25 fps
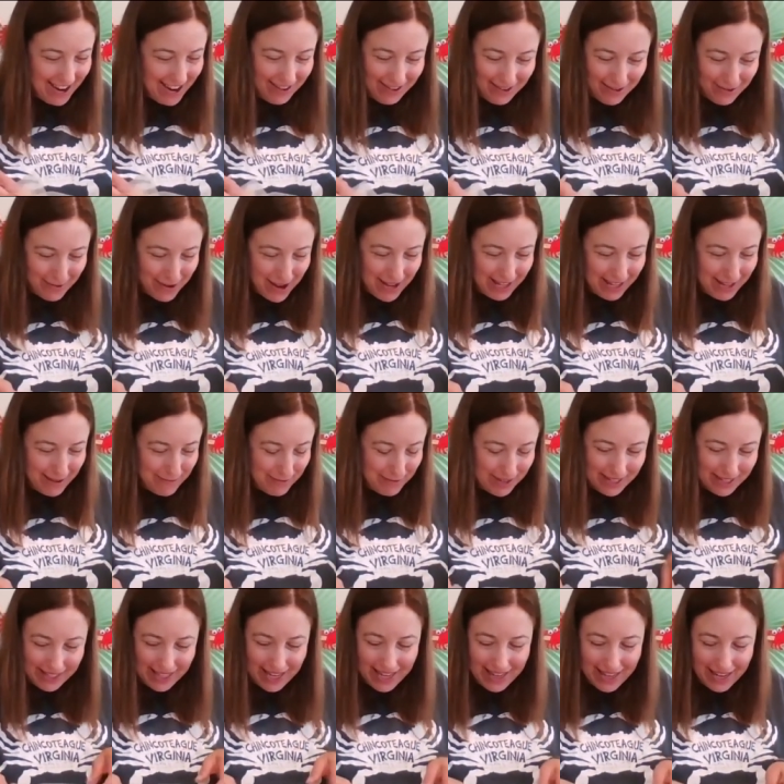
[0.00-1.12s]
I don't know why I keep
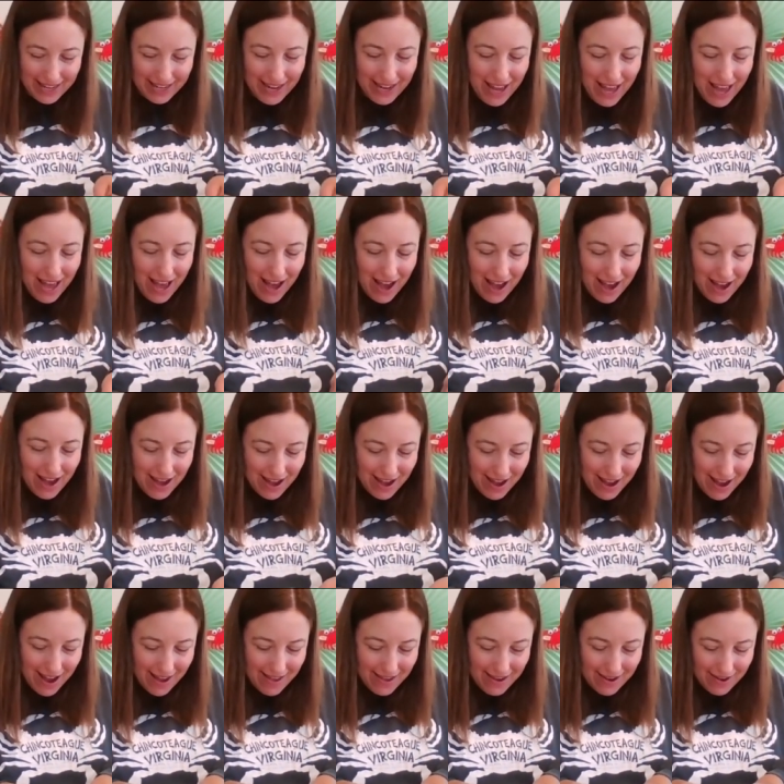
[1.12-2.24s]
wanting to say that.
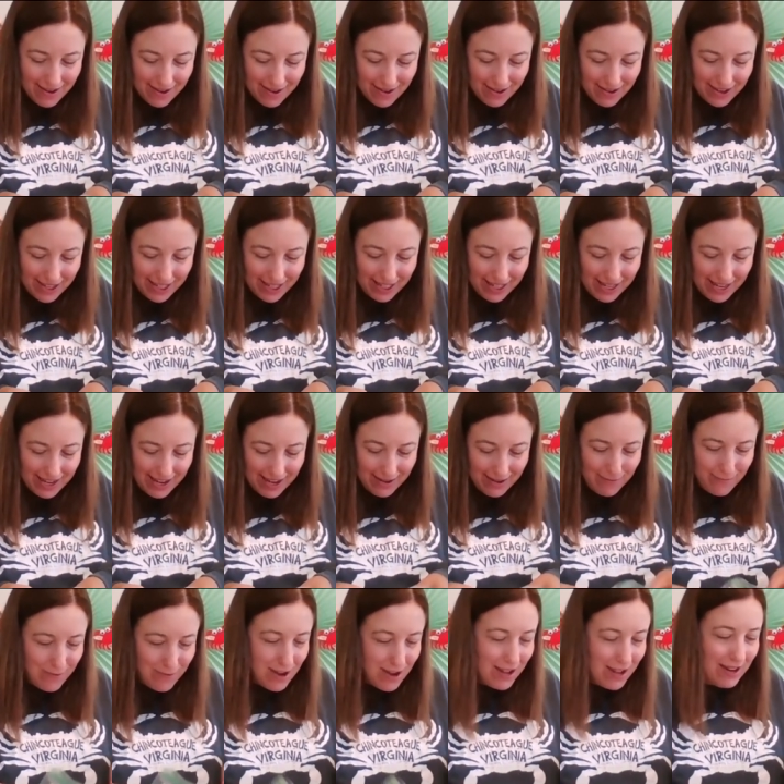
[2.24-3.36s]
Uh, and then you're going to need
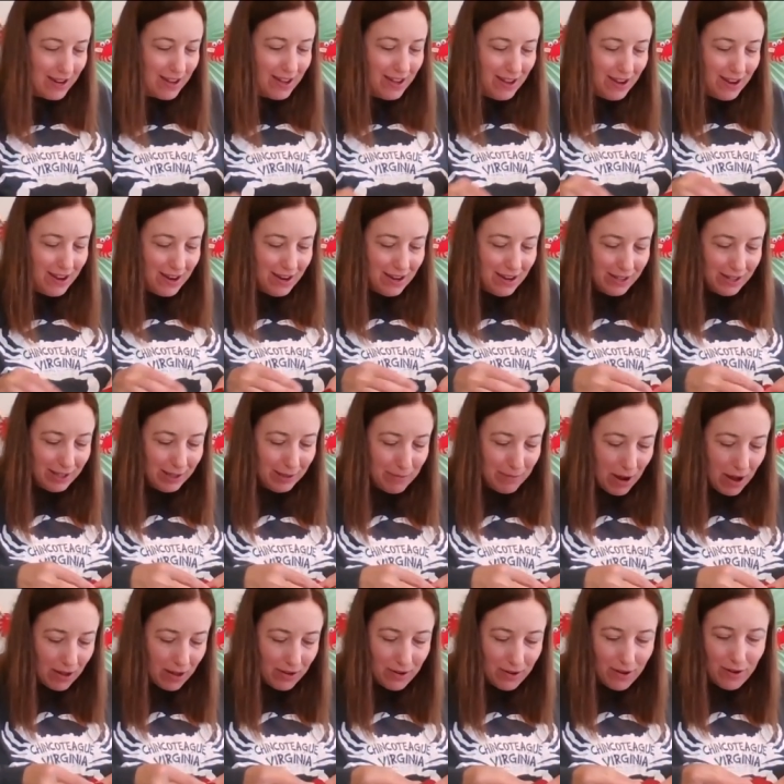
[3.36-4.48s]
one
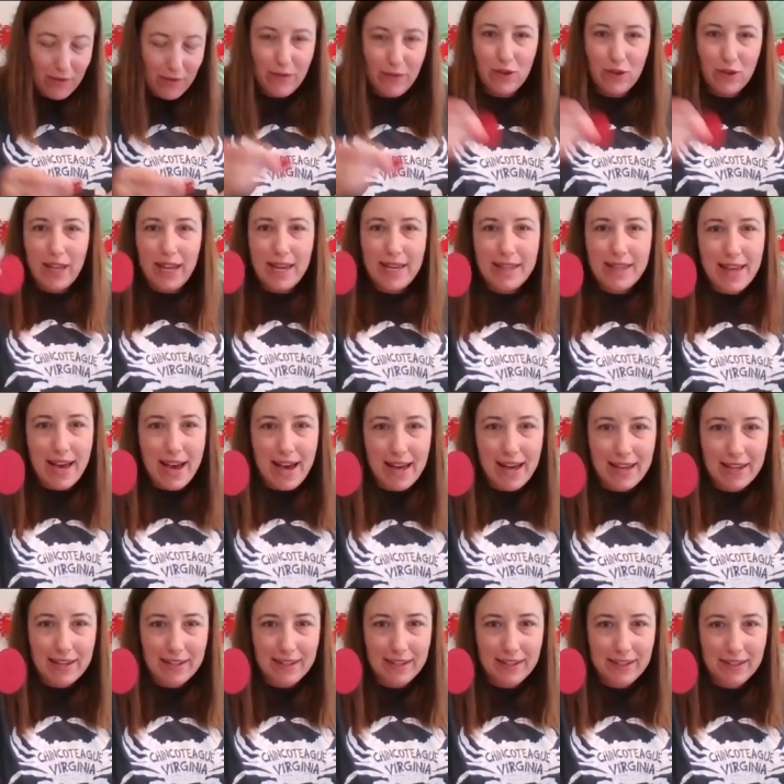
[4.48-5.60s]
smaller oval like
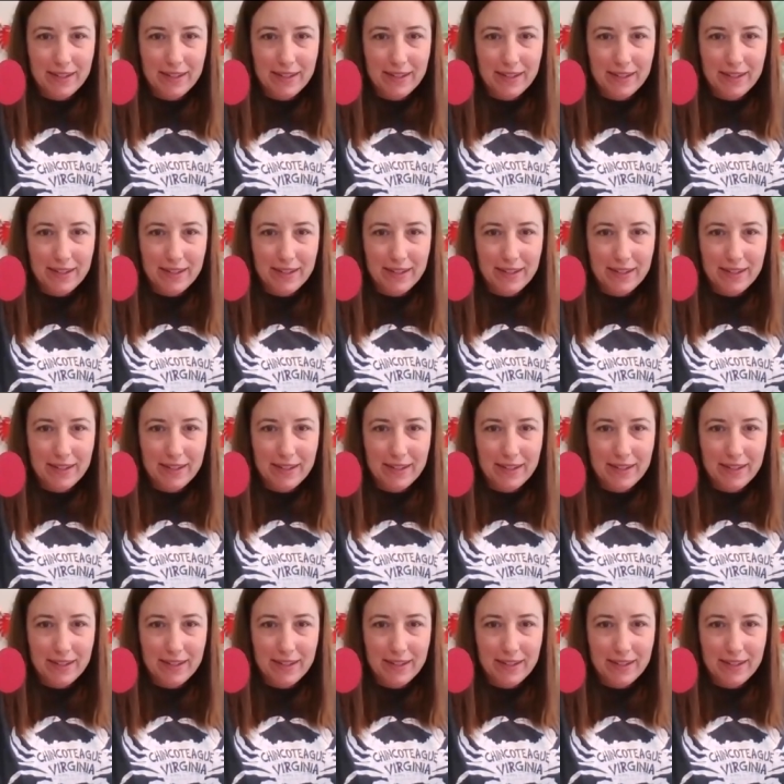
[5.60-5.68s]
that.